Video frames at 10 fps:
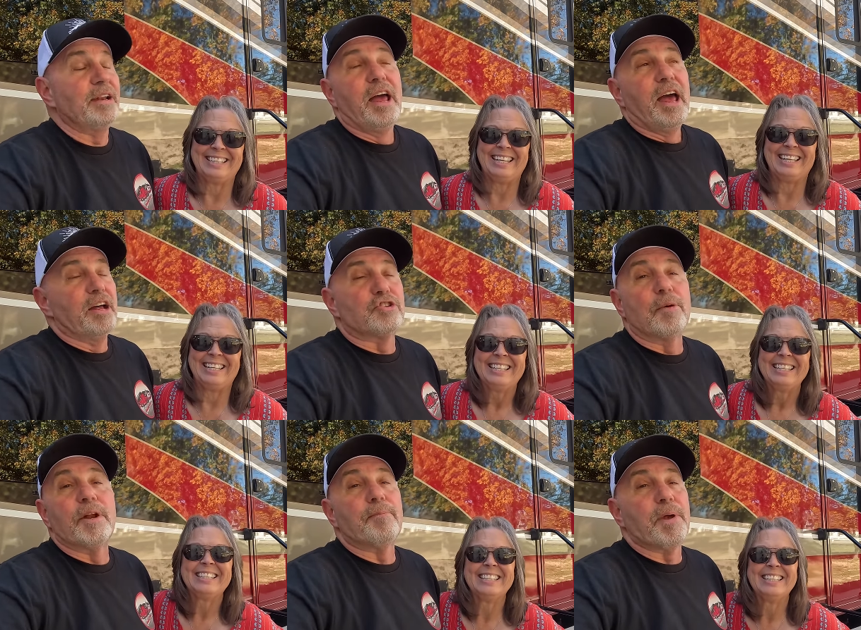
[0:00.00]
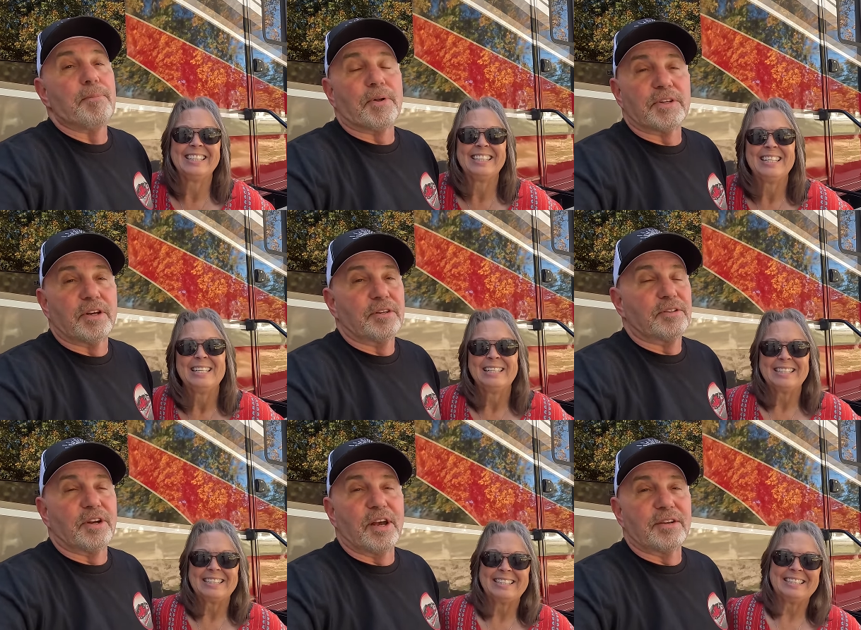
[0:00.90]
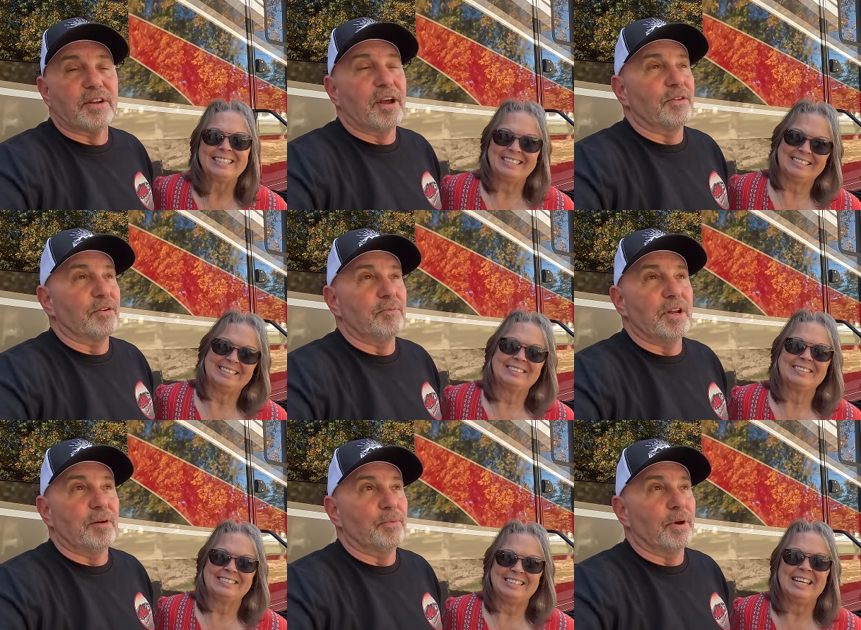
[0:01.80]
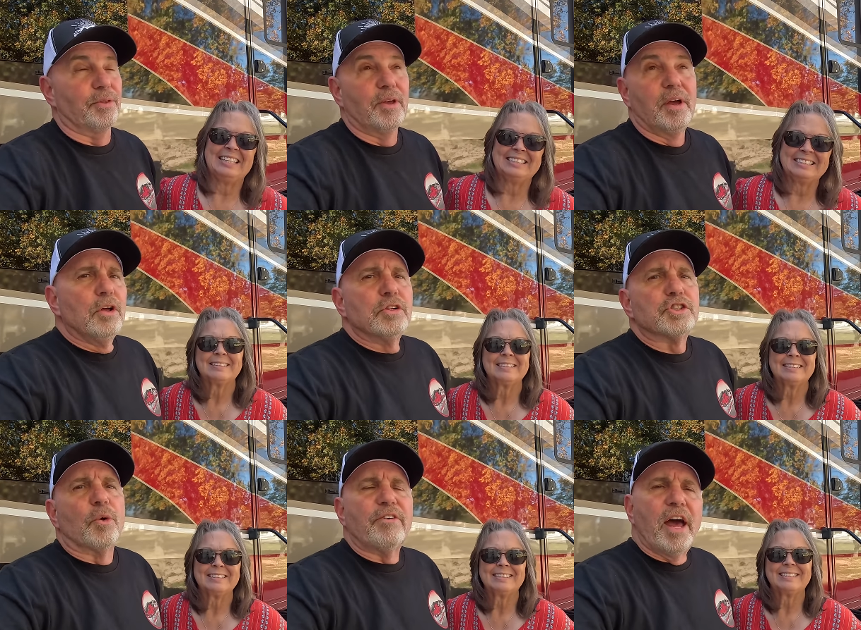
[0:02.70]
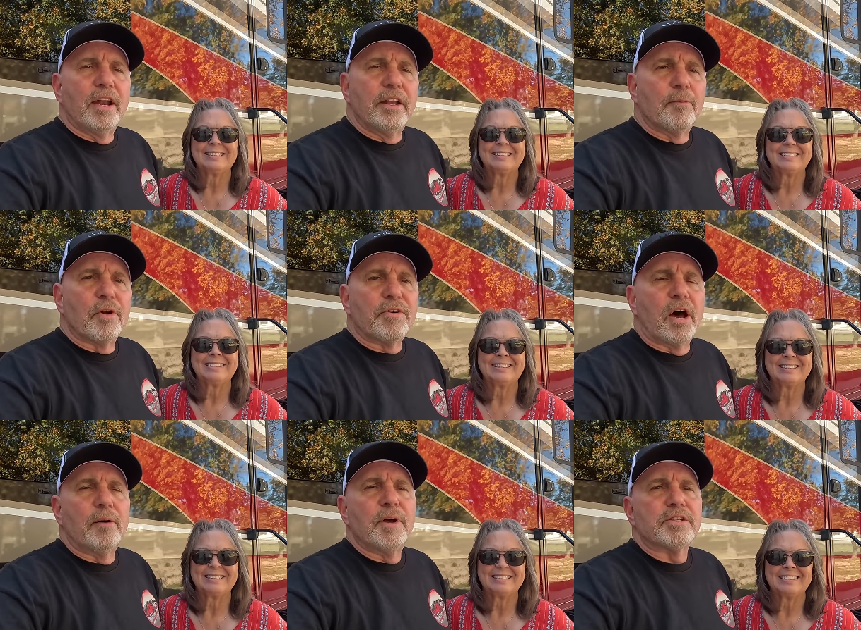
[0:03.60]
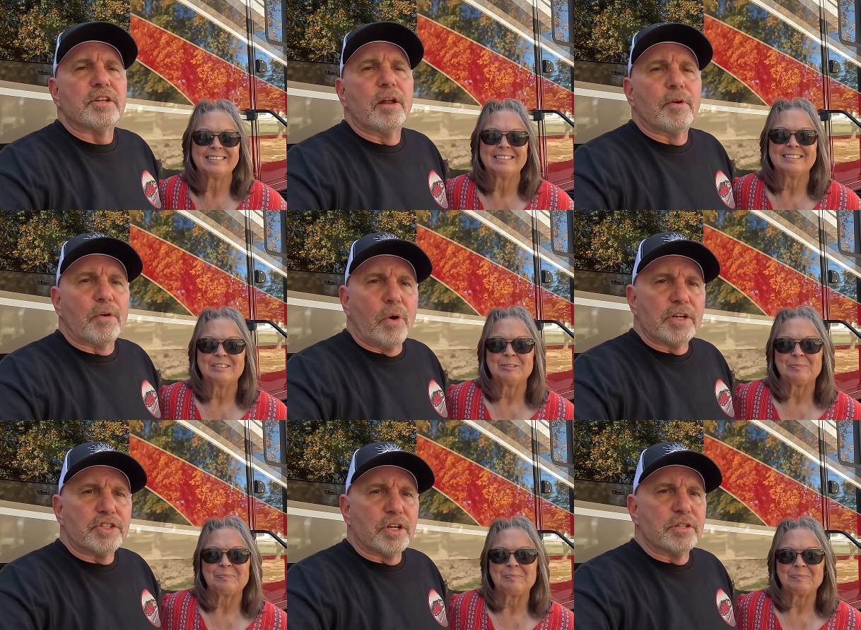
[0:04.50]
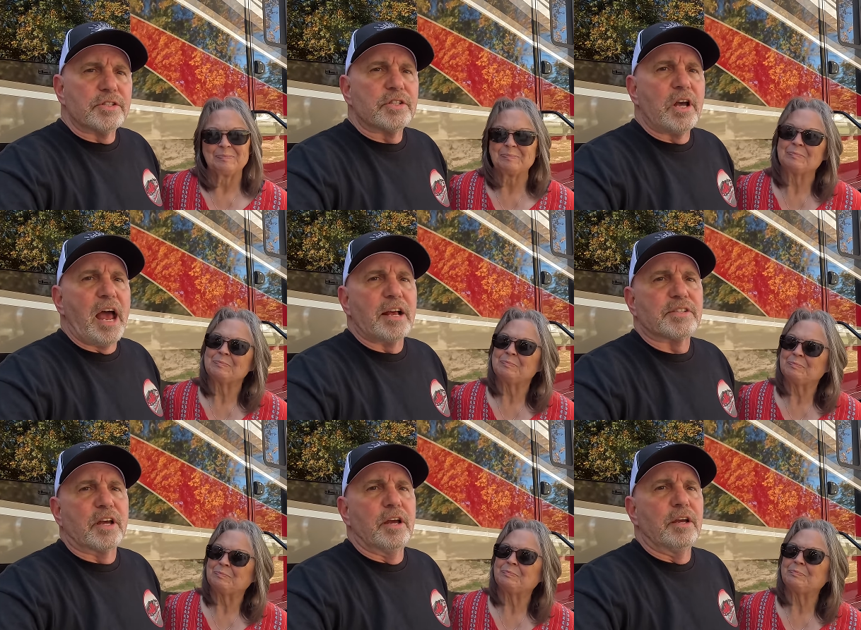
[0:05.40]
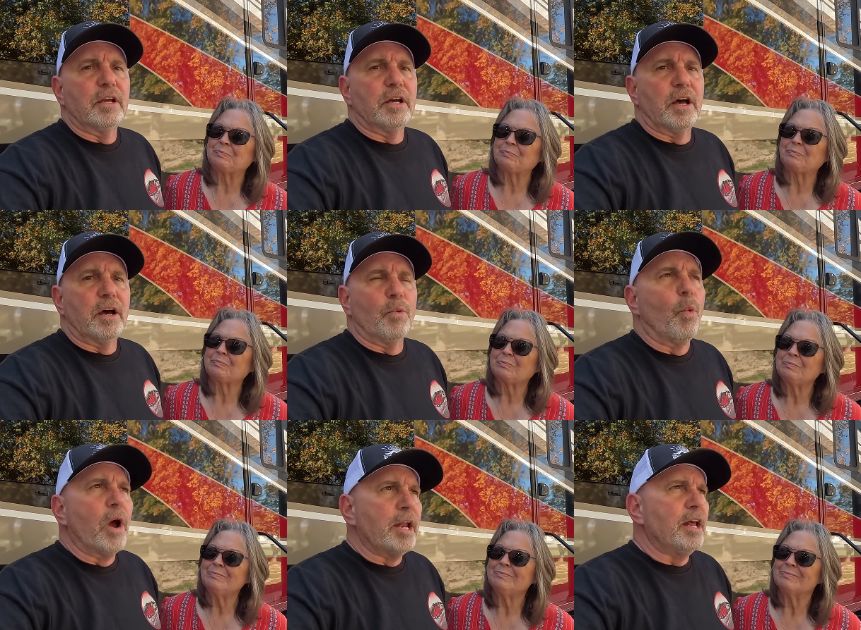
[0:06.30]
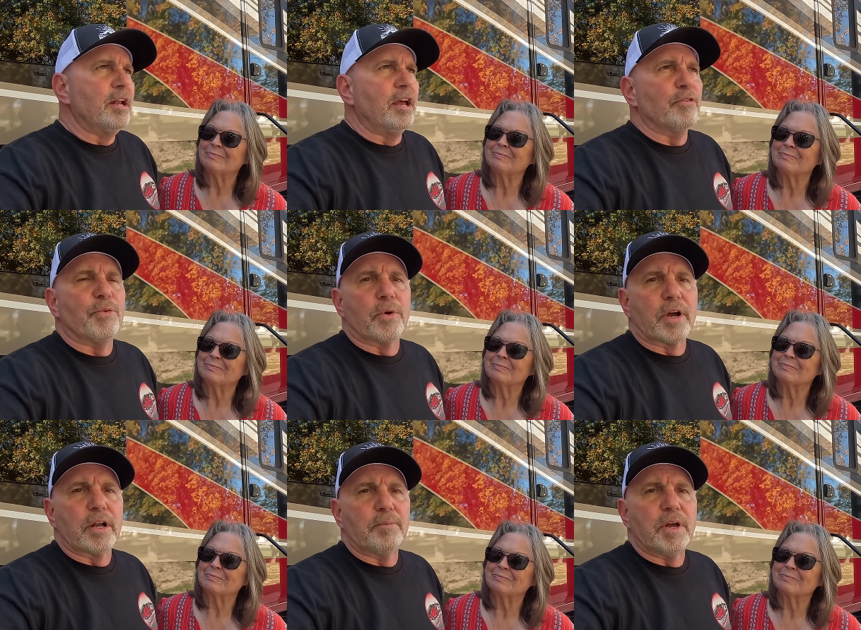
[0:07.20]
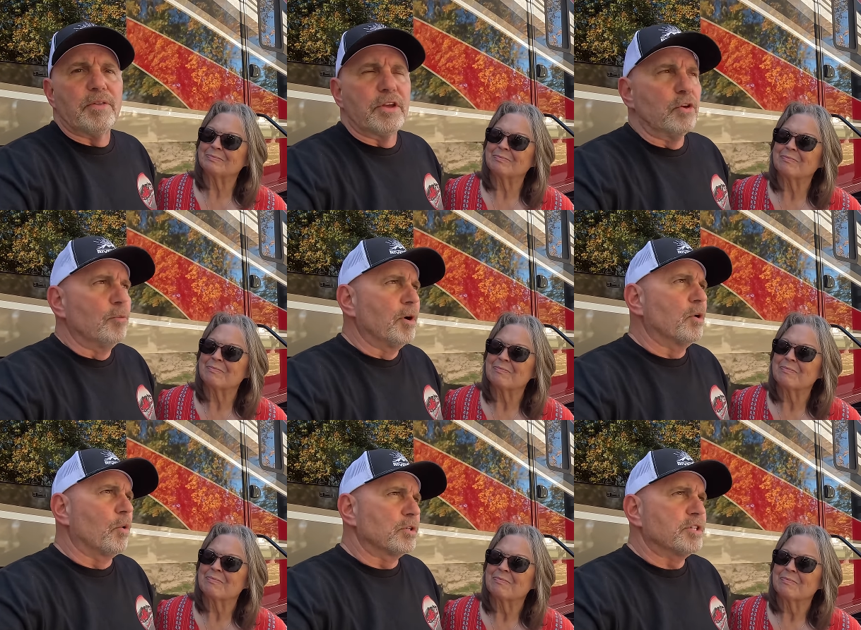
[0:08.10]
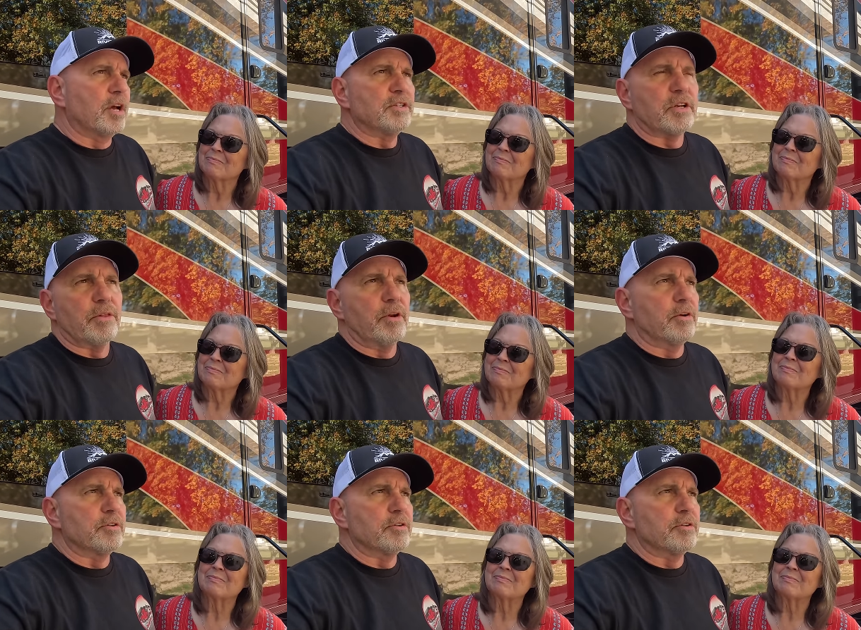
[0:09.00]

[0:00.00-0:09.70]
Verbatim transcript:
Speaker 1: and and too many people to to get together and meet up yeah. with. So we've had a number of comments, a number of questions asking uh, when and if we're going to be in the Yuma Quartzsite, Southern